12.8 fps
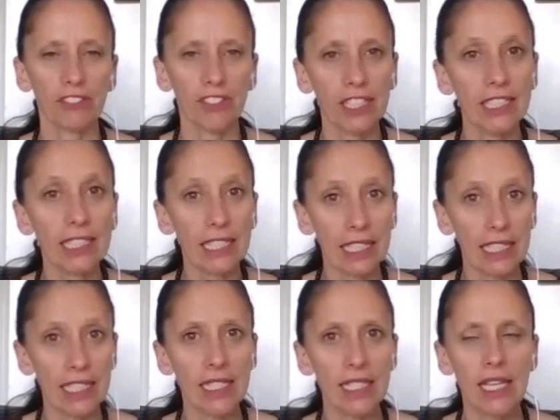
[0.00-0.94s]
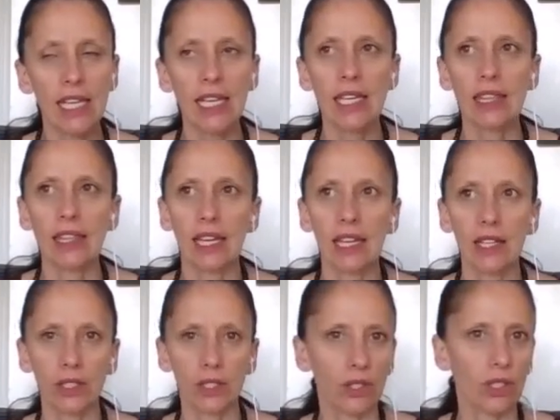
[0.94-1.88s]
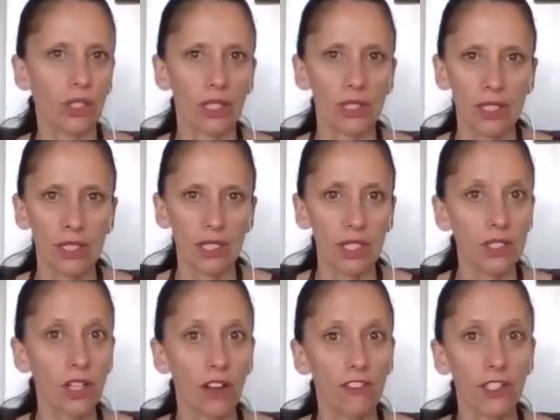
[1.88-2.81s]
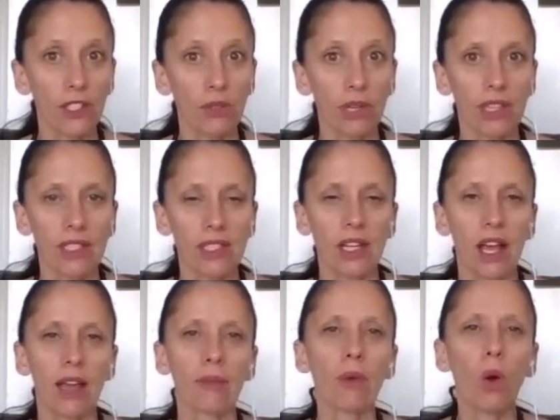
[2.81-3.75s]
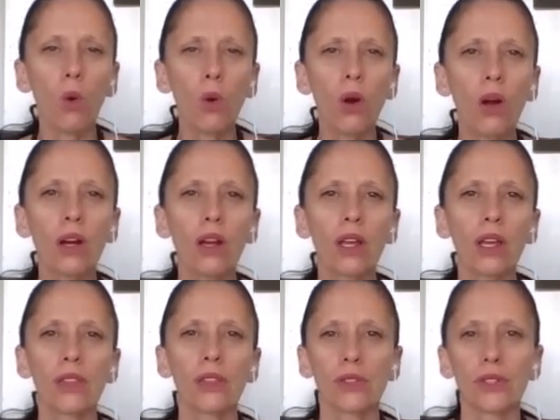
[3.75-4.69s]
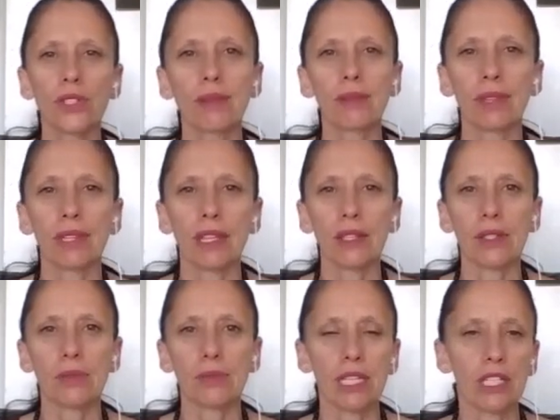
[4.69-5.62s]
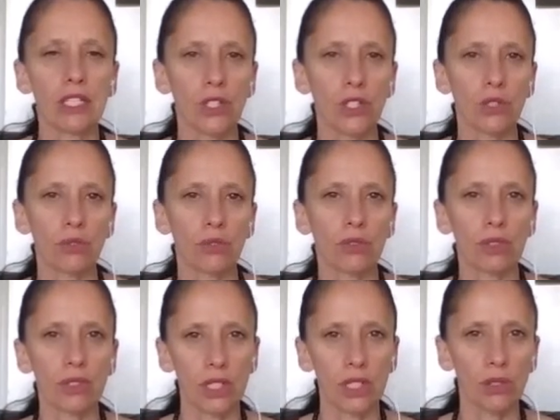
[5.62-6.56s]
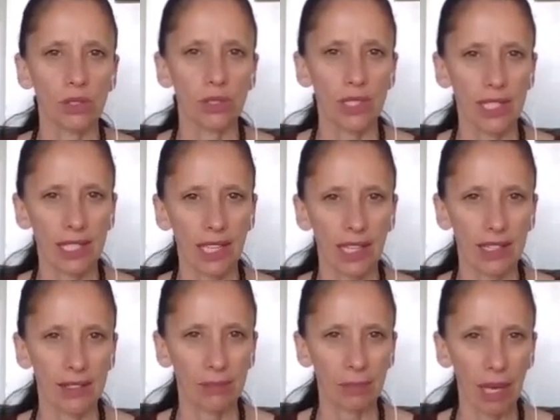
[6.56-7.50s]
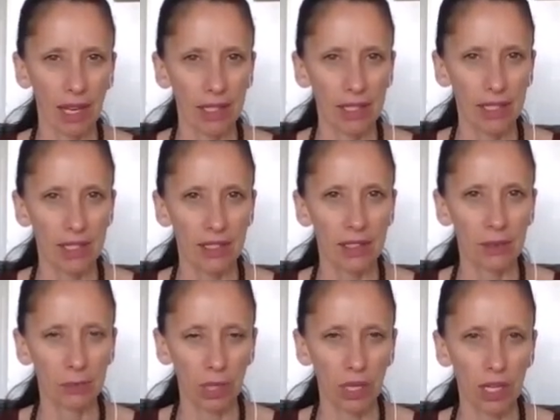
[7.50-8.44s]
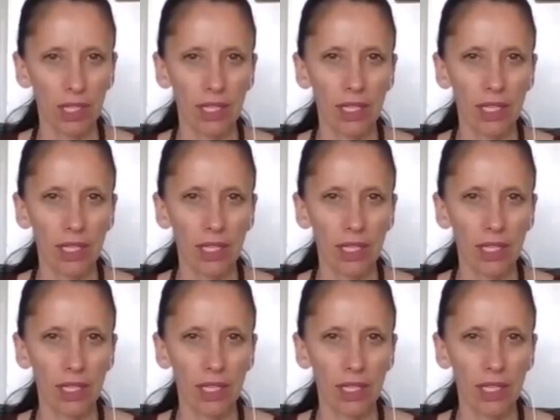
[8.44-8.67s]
feeling is that it's not for you at this time, or there's something else we need to do to get past the block.